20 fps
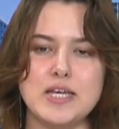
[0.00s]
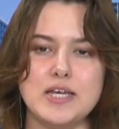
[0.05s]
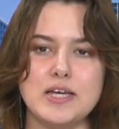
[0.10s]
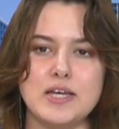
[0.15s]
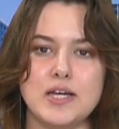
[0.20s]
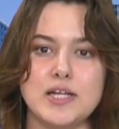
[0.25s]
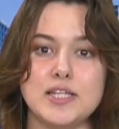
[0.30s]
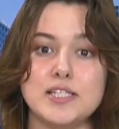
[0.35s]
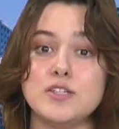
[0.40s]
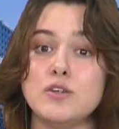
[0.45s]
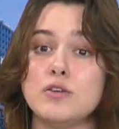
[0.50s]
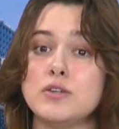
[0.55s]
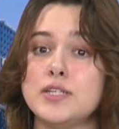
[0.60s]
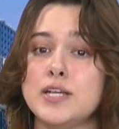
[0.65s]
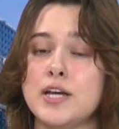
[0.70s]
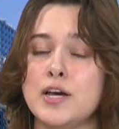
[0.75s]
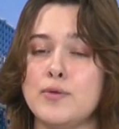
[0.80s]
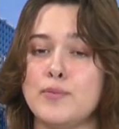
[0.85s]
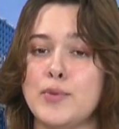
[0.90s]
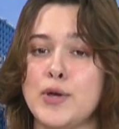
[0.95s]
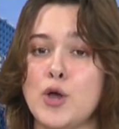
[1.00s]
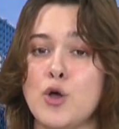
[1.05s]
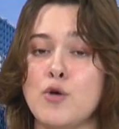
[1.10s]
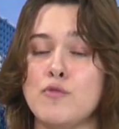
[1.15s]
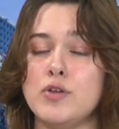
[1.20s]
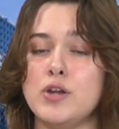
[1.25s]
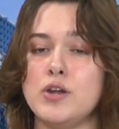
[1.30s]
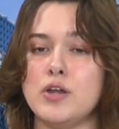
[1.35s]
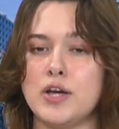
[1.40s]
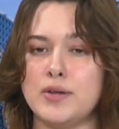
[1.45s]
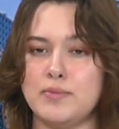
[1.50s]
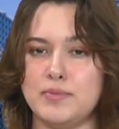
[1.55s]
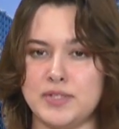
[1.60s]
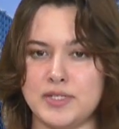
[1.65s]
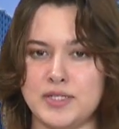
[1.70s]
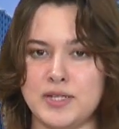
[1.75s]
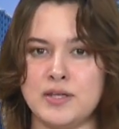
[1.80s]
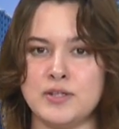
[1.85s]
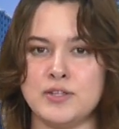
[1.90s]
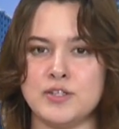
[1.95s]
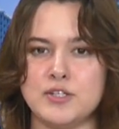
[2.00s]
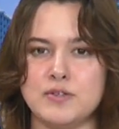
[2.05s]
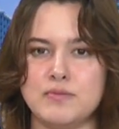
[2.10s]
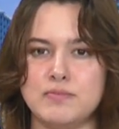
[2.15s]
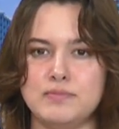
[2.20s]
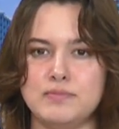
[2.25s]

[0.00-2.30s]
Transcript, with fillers: Its stock down by over 9%.